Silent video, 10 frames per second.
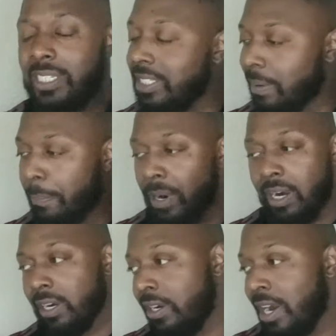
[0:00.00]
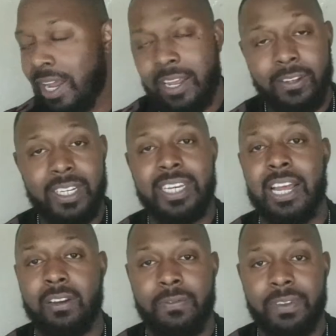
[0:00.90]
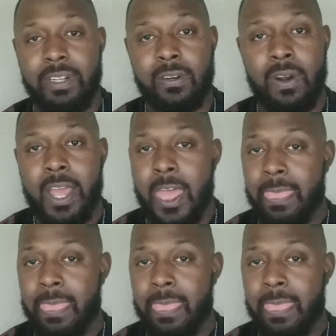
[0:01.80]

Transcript: He's a burner. He'll get down the field.